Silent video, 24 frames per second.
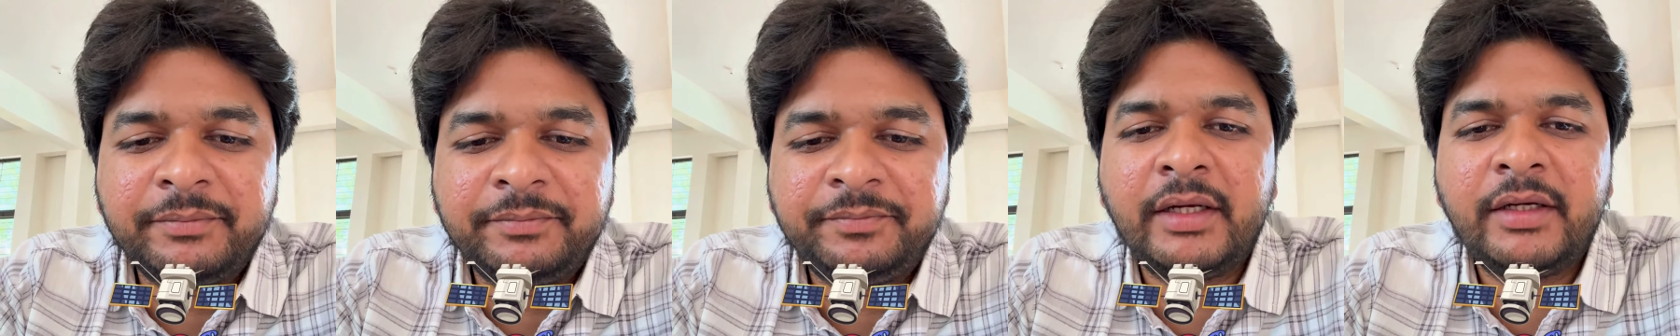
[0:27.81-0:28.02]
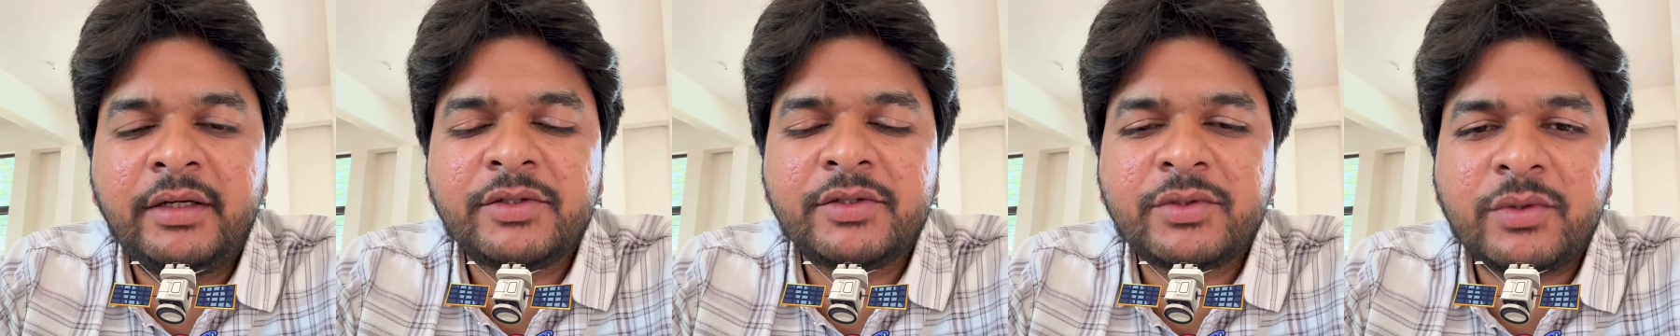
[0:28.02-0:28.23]

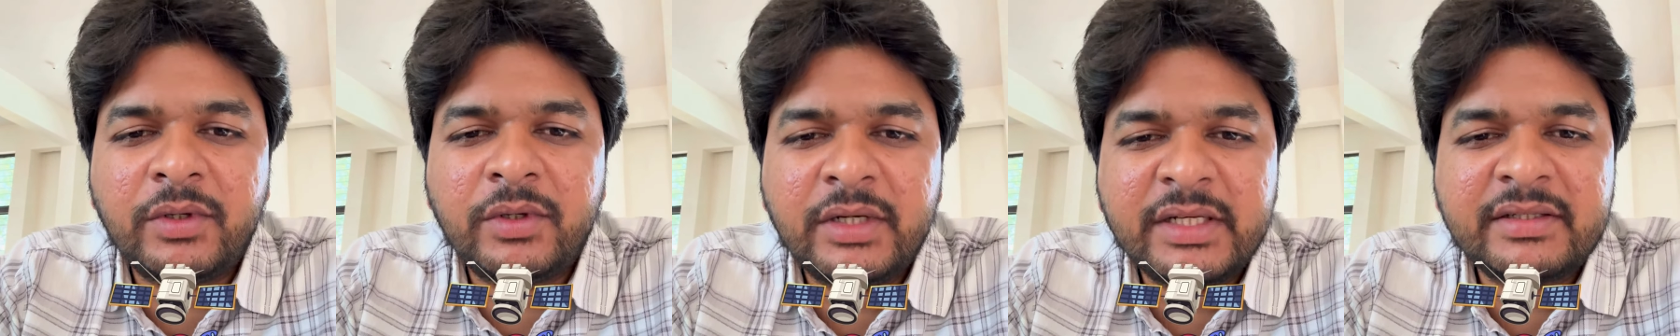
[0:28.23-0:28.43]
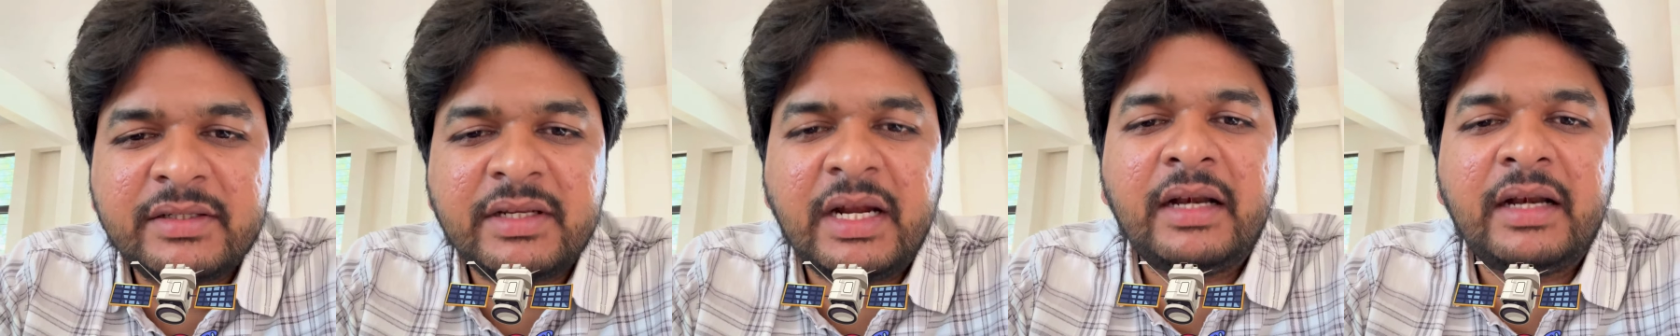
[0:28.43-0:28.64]
It is called
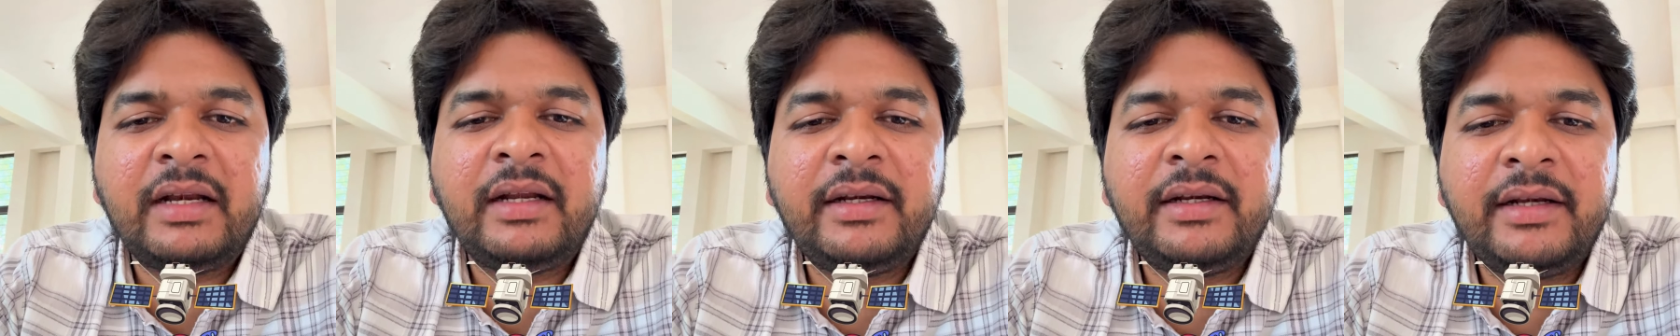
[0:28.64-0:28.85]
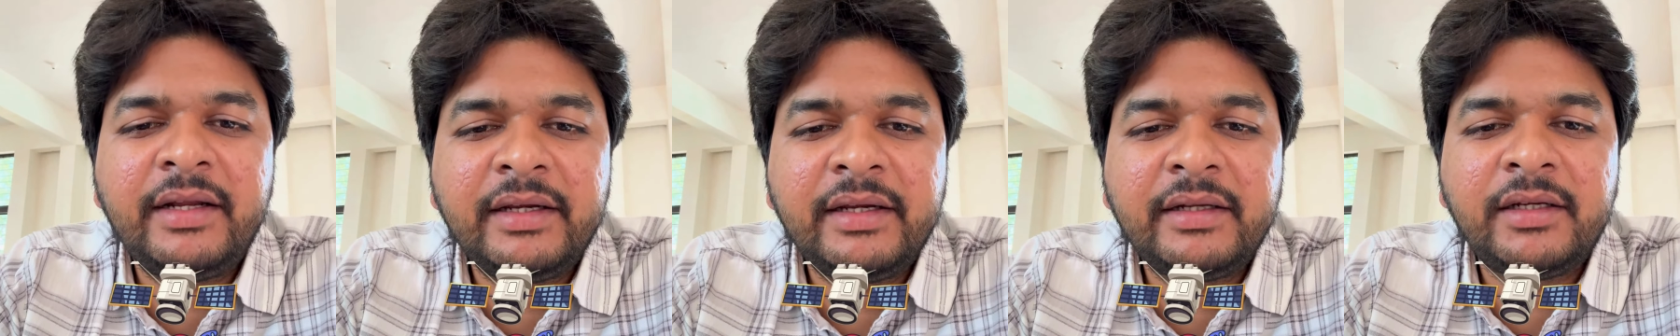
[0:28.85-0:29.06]
as
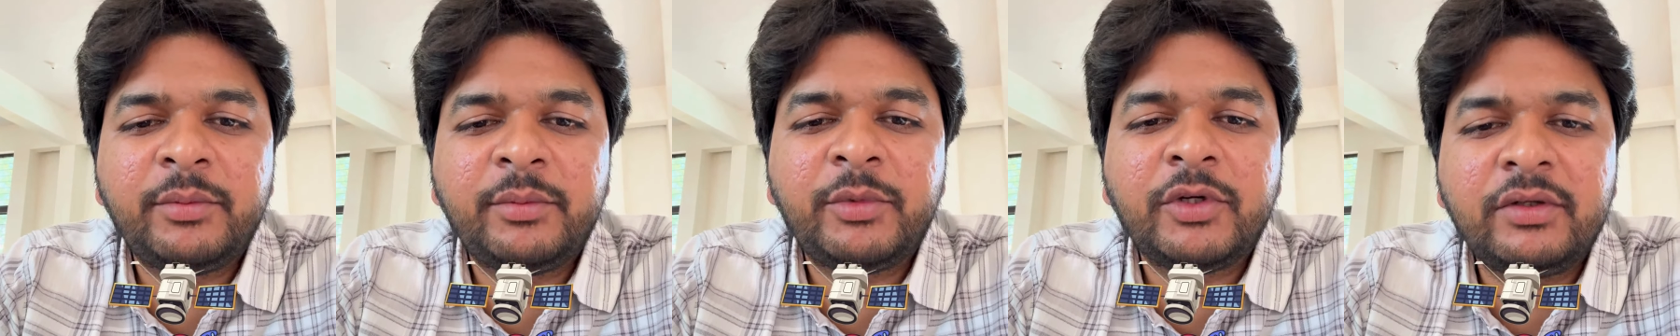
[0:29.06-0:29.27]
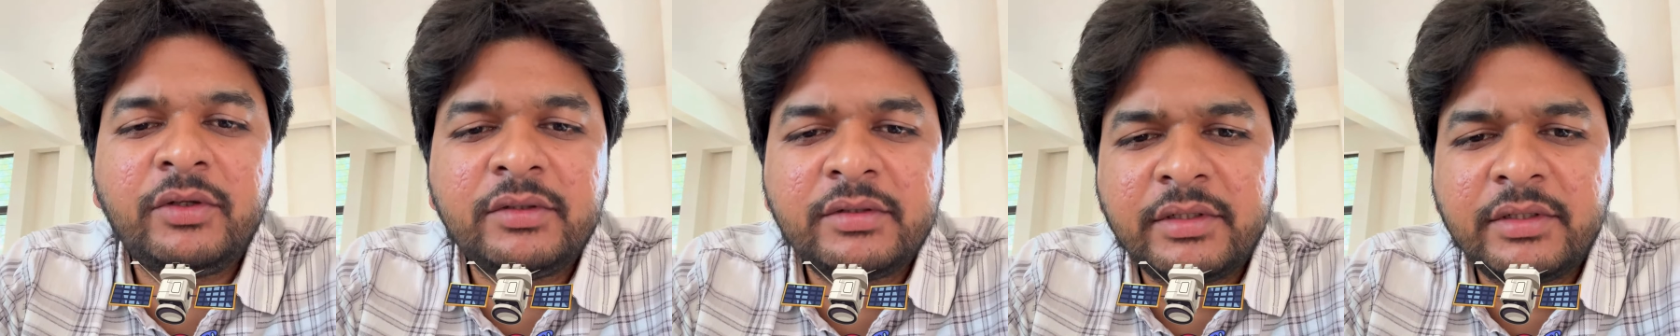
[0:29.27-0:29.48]
satellite DNA
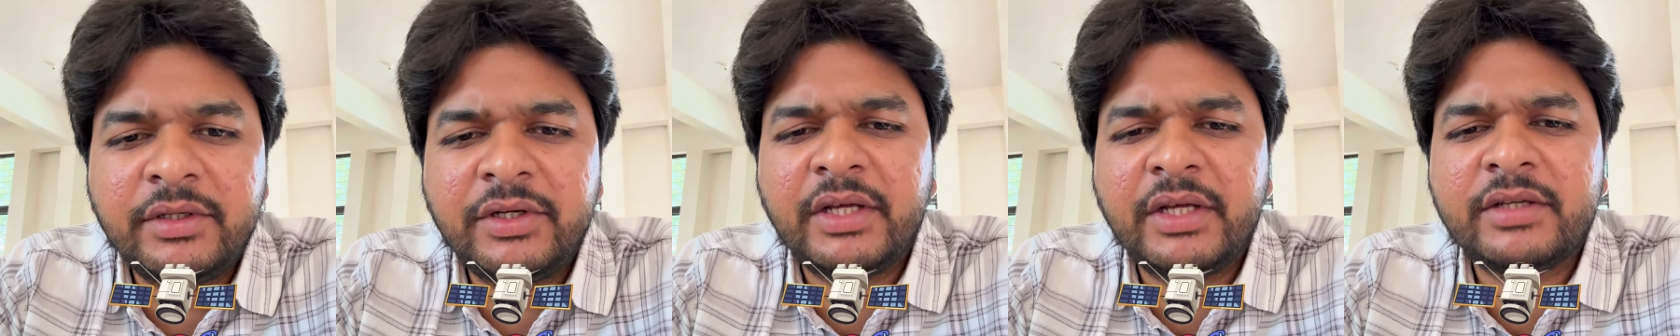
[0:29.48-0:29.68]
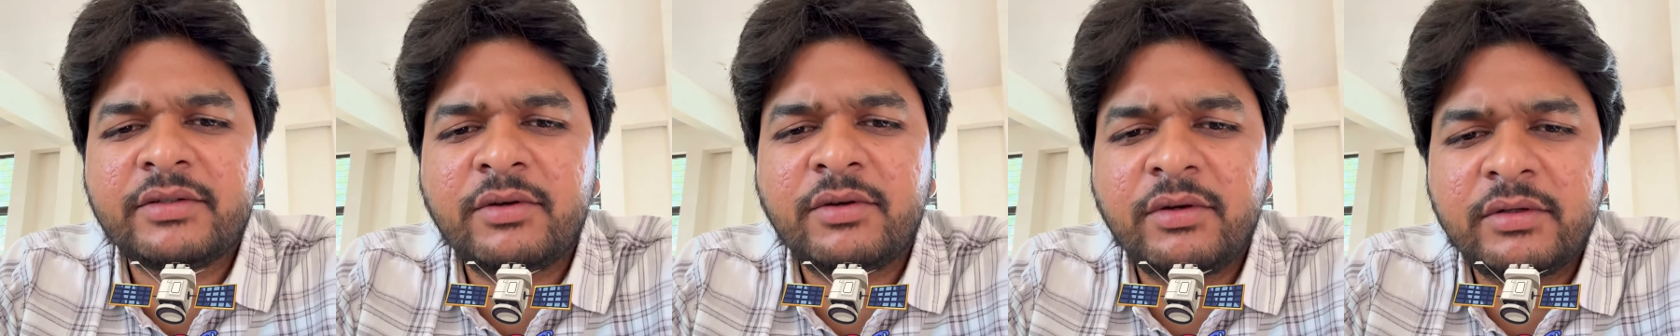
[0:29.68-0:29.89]
because it
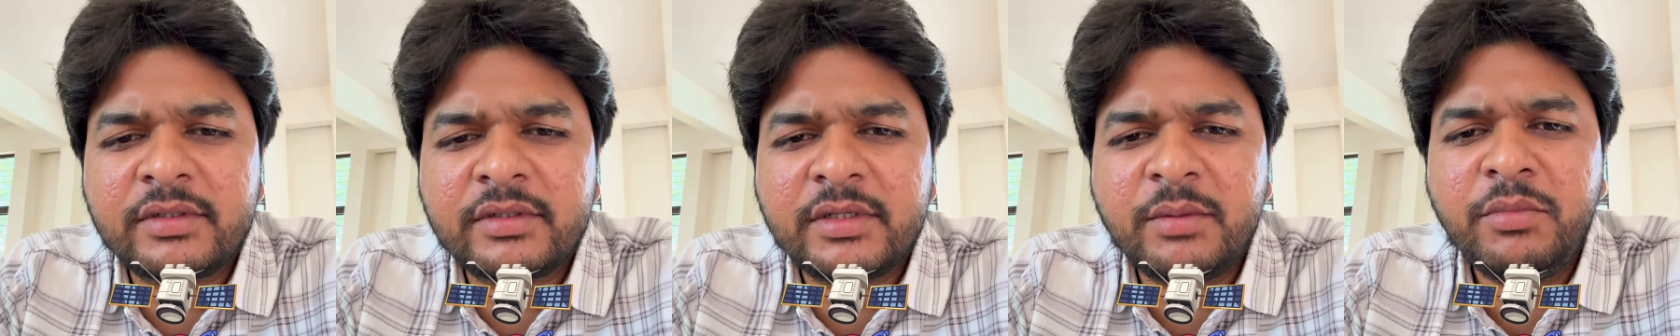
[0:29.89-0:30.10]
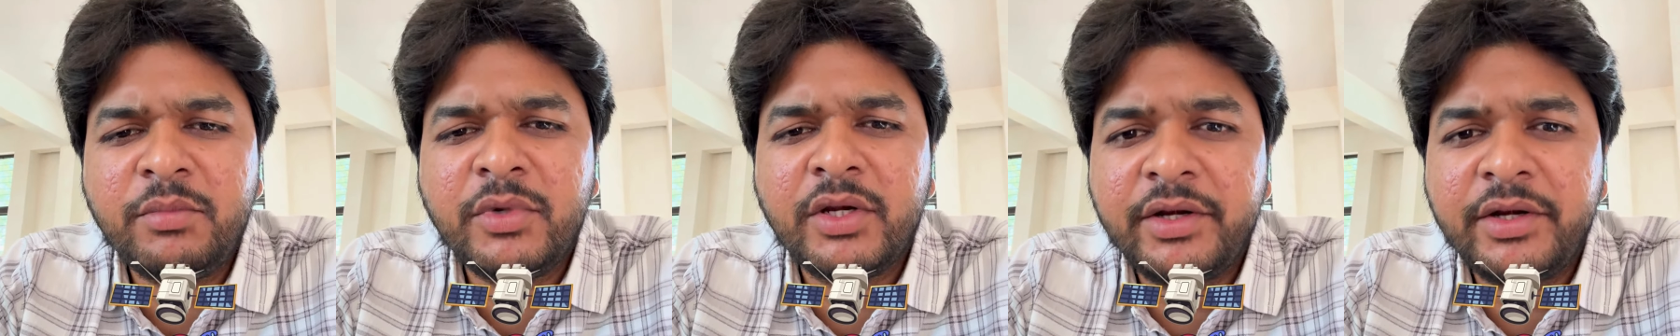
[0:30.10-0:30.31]
has got
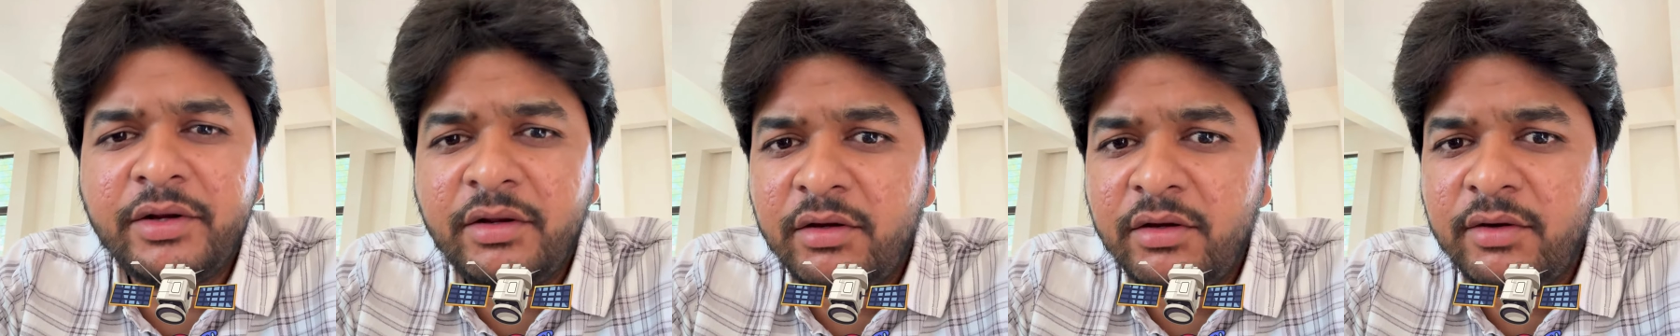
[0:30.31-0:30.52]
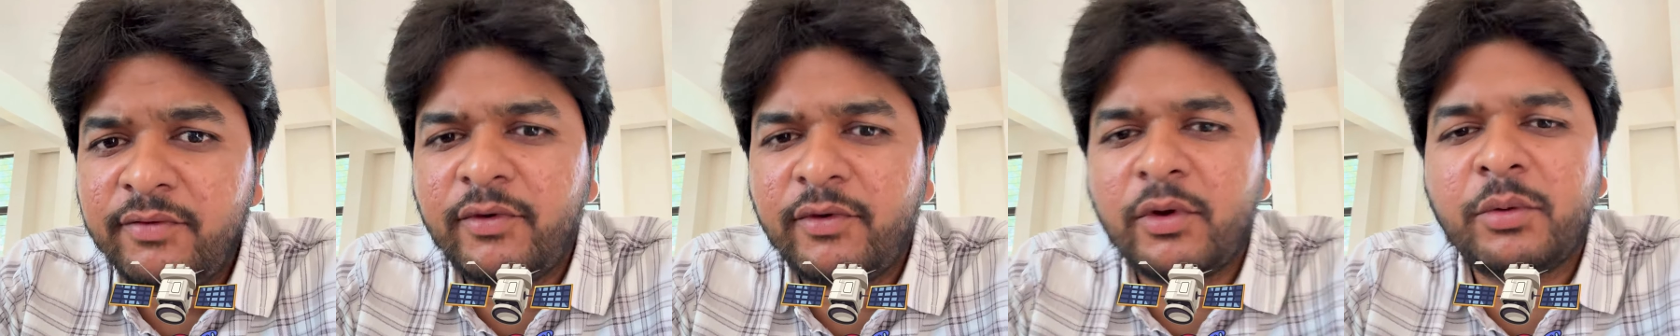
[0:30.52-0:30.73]
some hidden
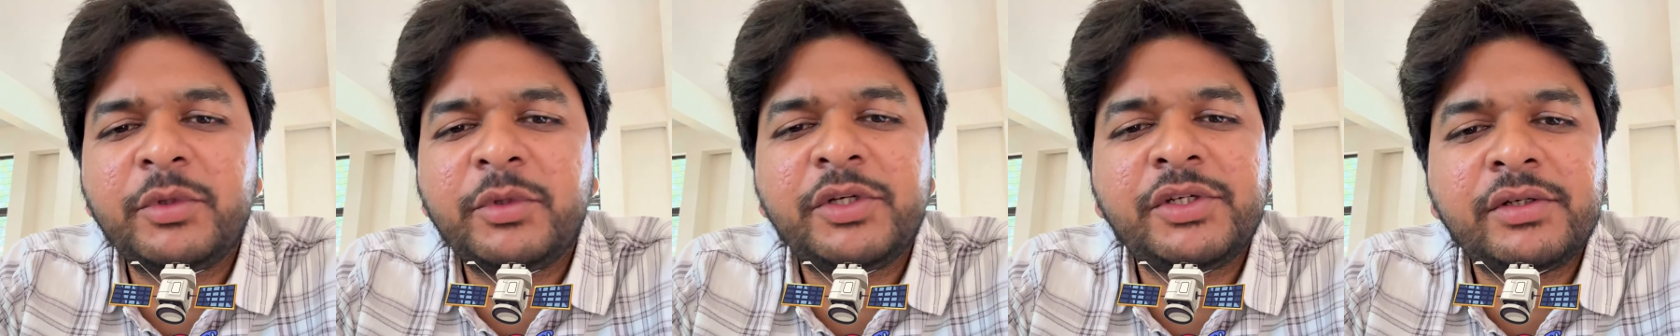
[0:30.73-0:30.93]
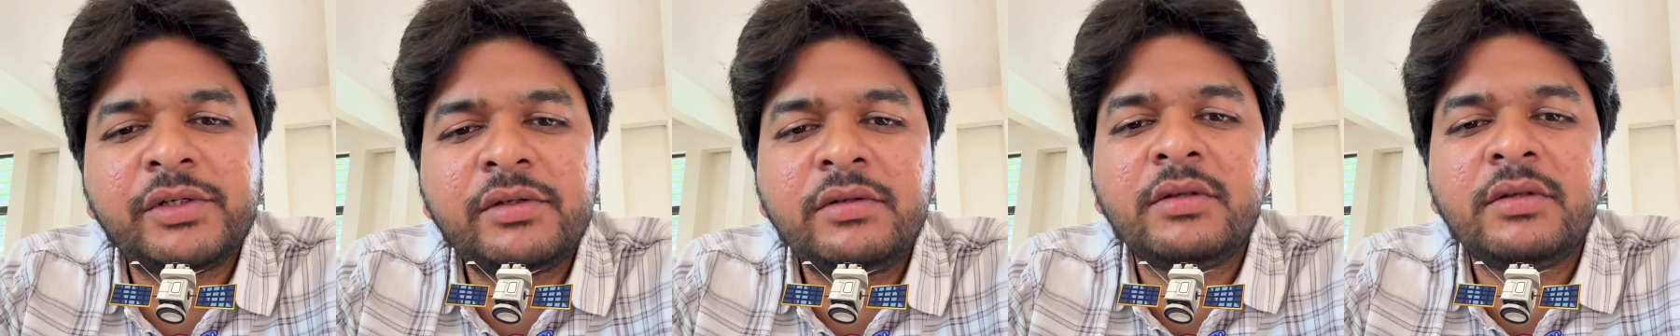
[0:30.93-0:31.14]

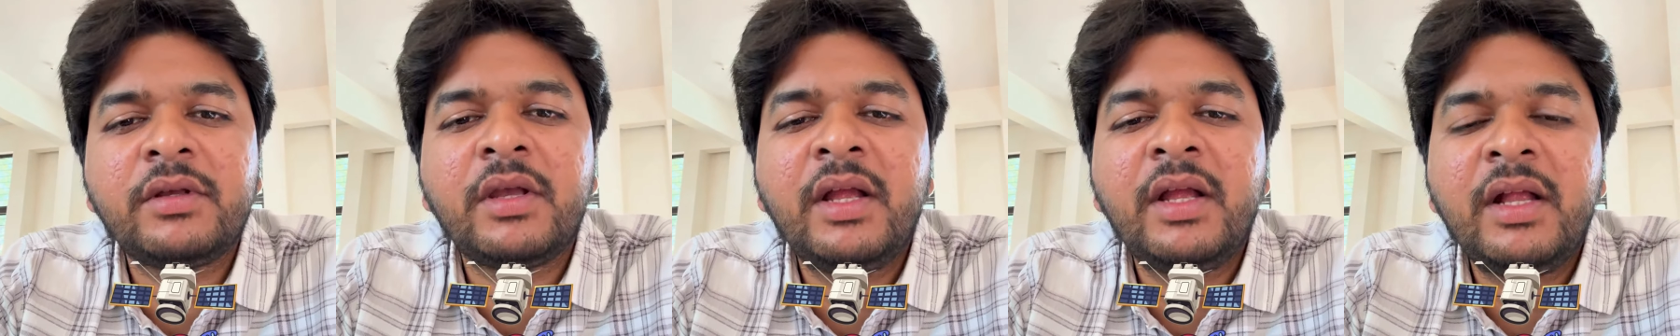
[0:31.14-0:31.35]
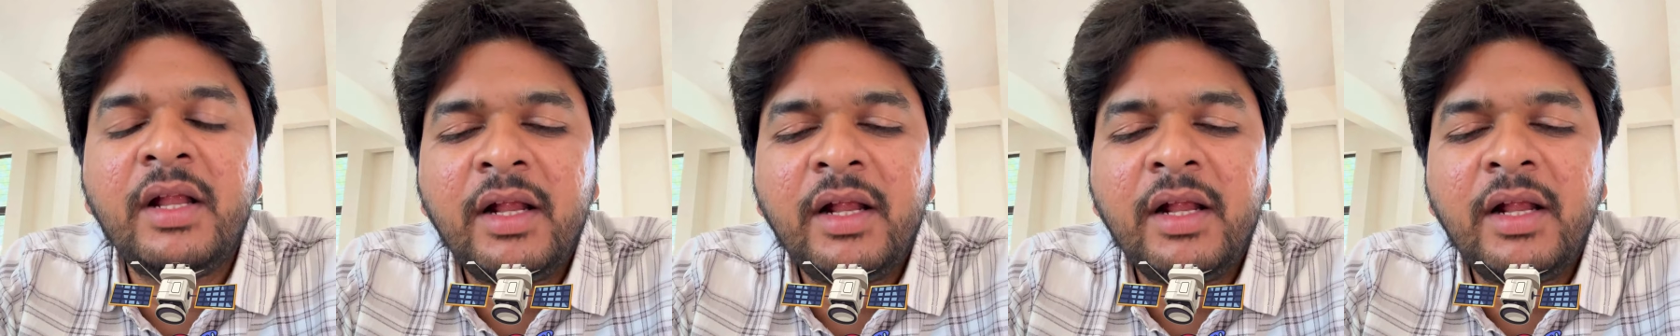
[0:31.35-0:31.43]
information.